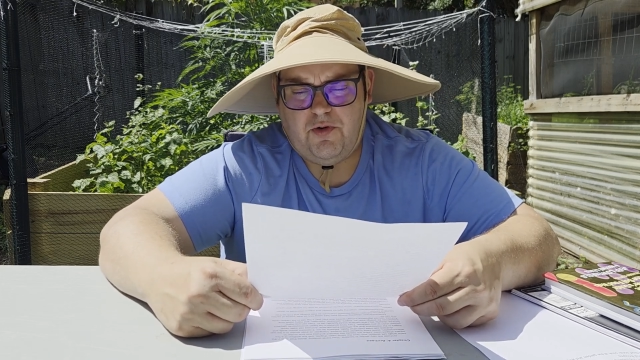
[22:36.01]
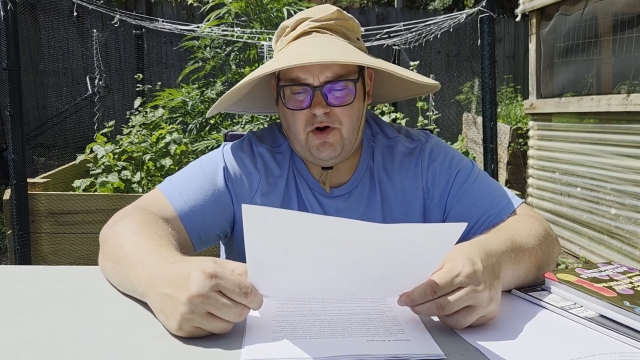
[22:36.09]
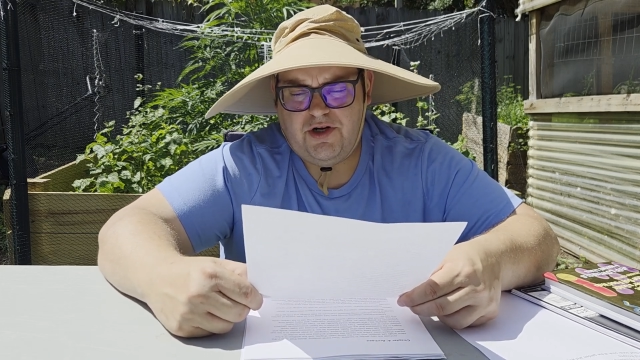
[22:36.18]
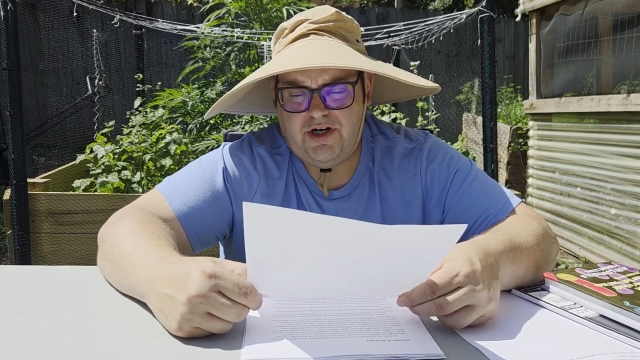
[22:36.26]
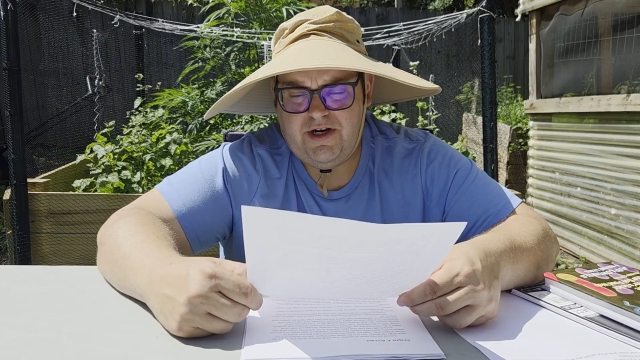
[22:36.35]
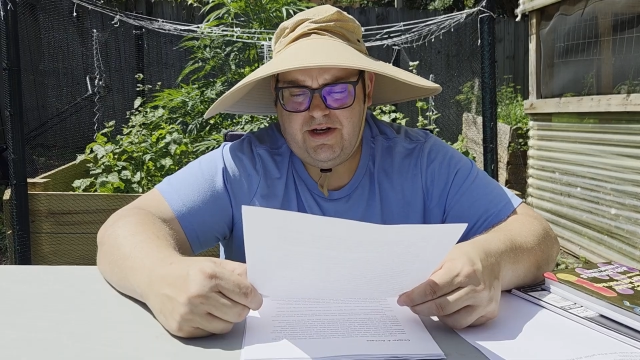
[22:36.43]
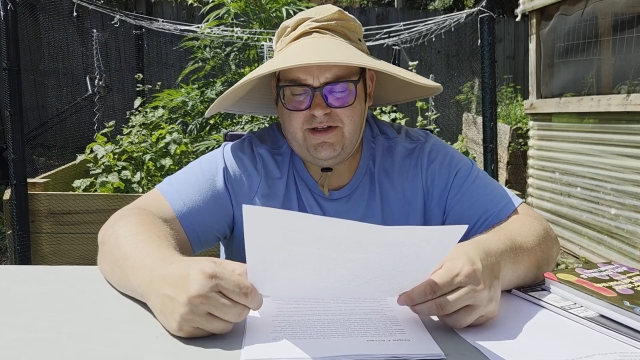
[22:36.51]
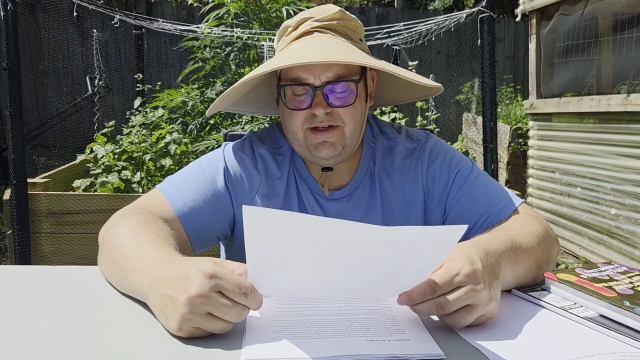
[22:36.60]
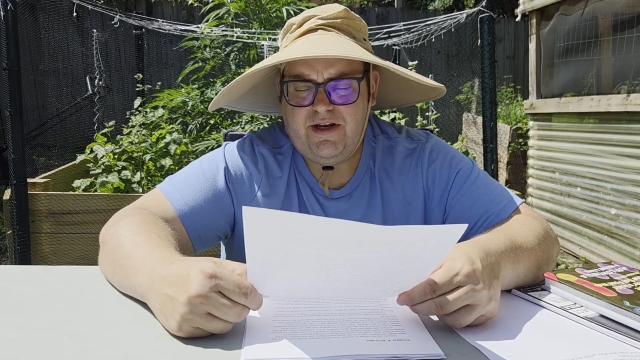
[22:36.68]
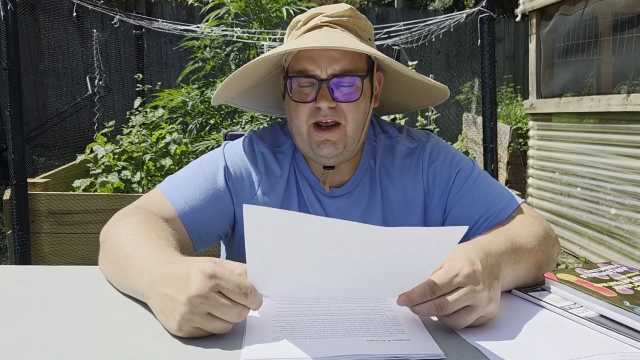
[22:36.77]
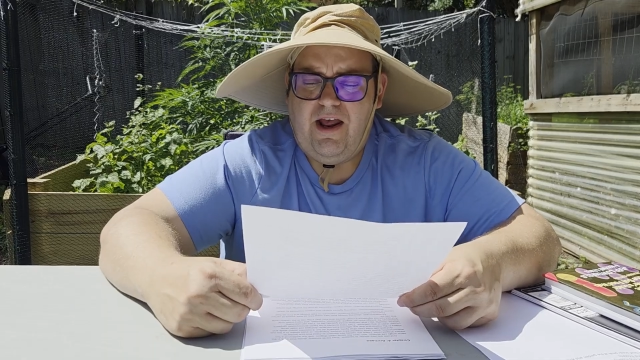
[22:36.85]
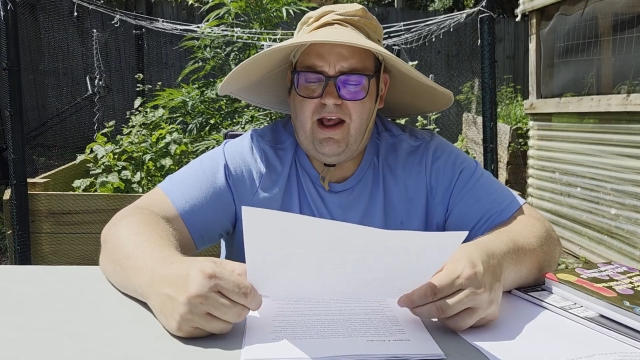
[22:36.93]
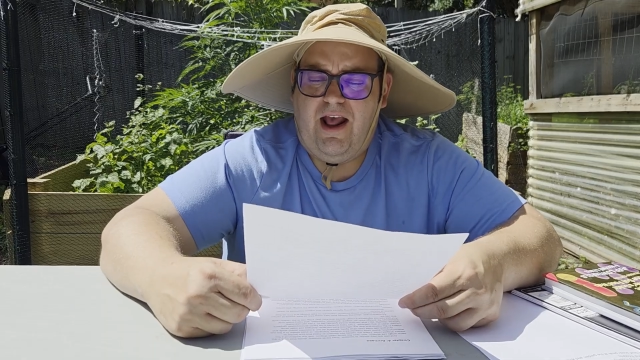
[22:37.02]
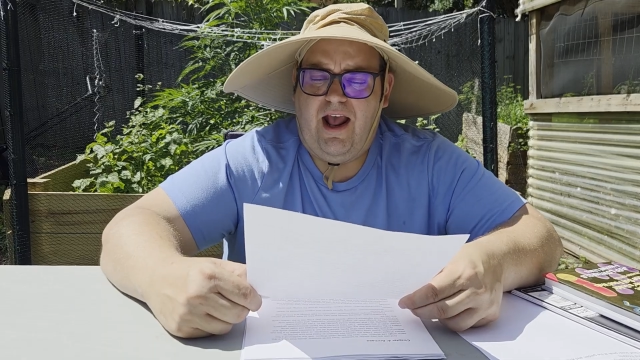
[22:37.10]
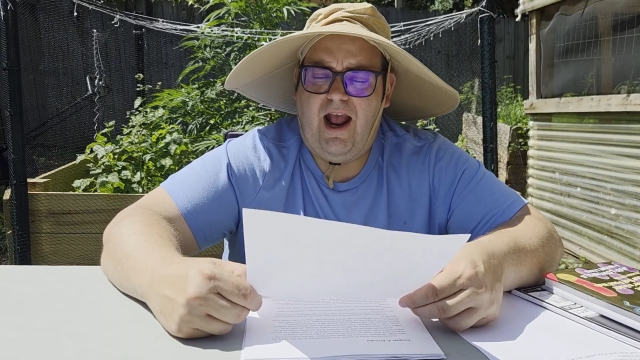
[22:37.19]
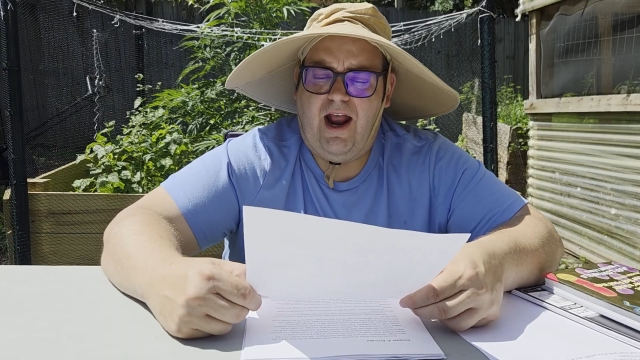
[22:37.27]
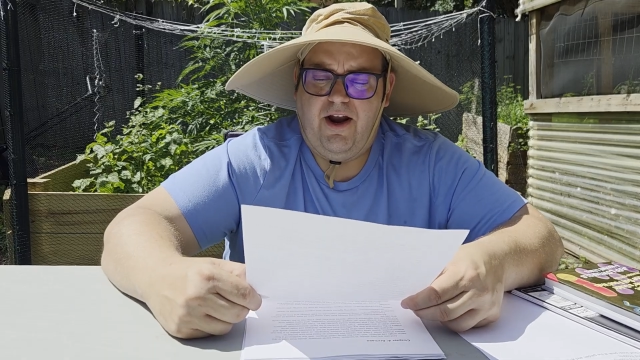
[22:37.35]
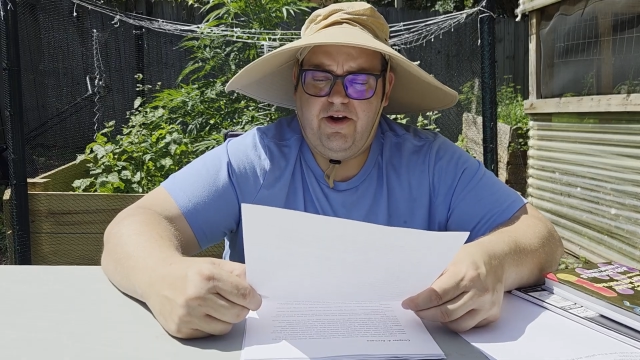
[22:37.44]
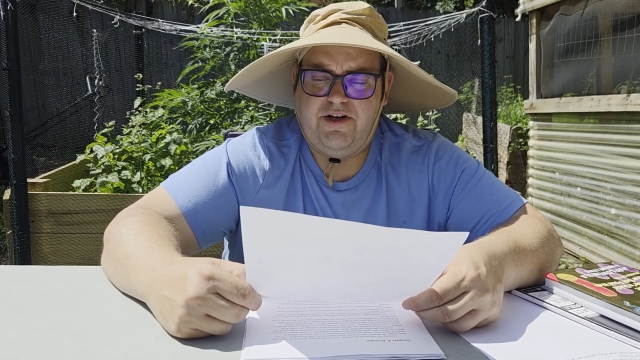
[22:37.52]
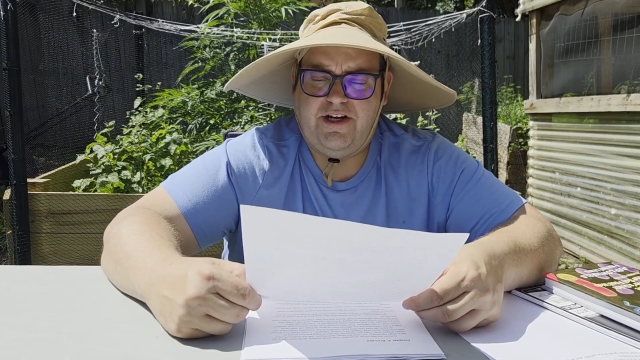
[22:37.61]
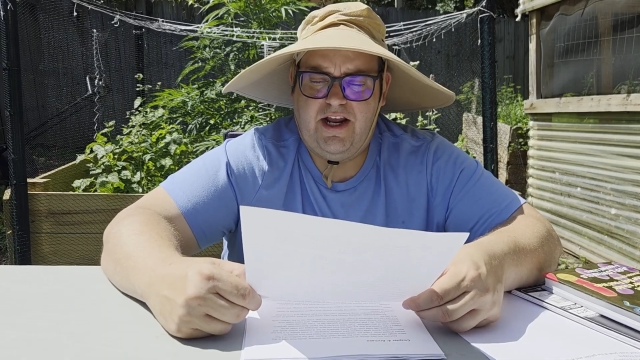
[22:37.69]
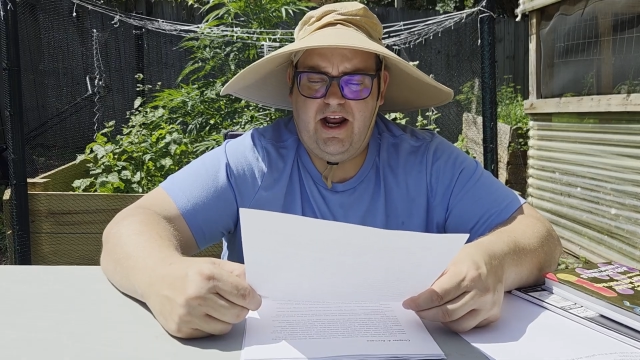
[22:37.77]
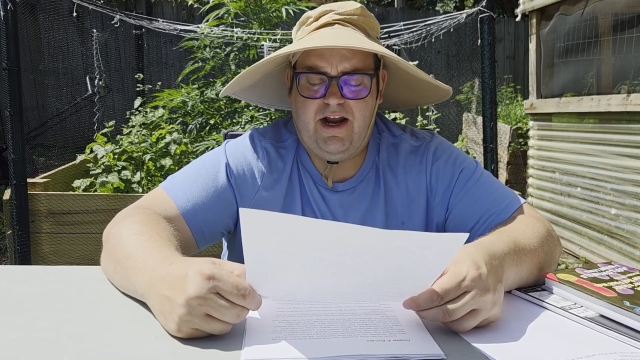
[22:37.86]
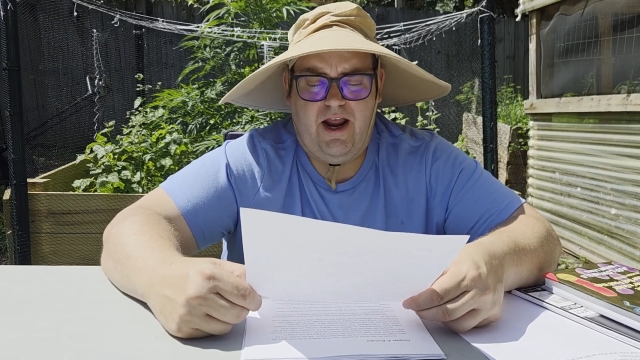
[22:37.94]
proteins, and
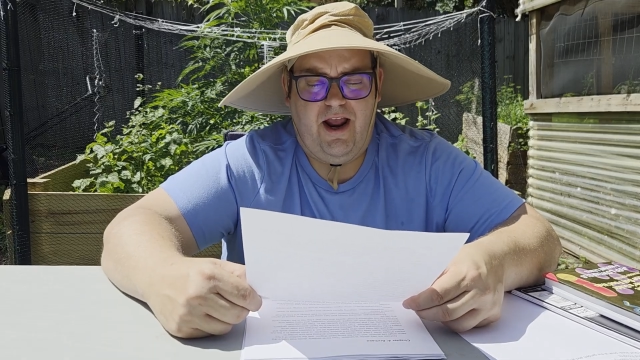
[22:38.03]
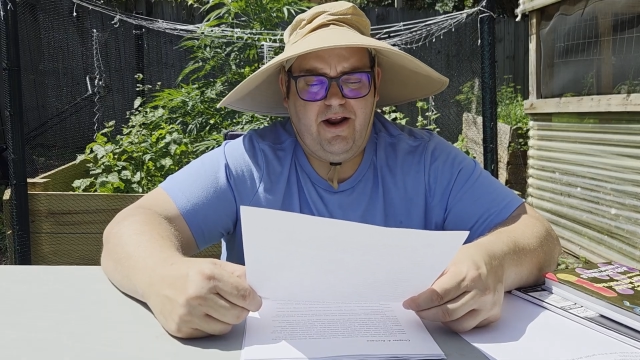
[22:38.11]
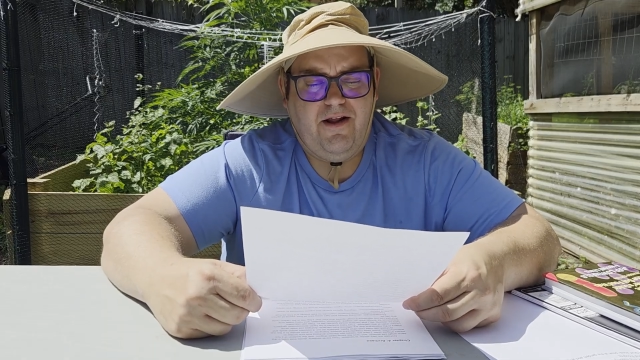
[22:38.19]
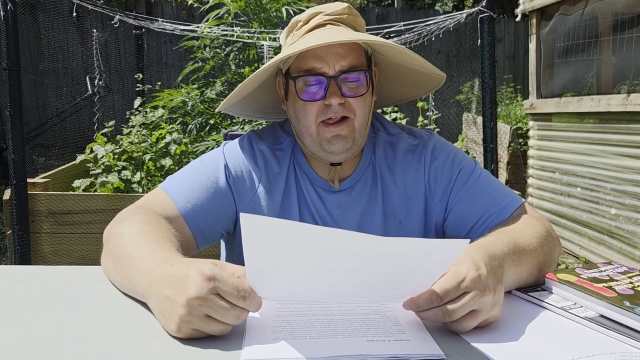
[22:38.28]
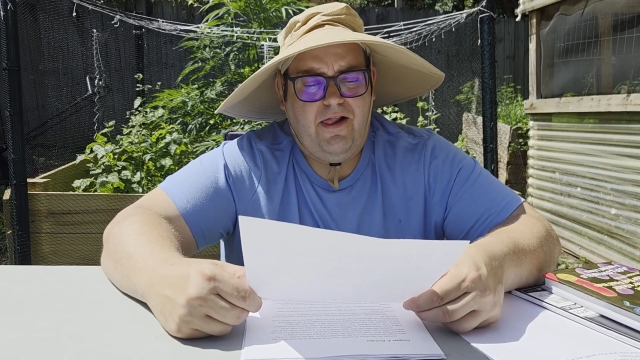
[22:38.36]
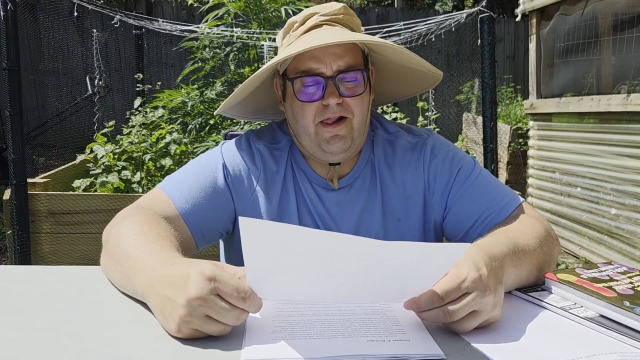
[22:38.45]
DNA.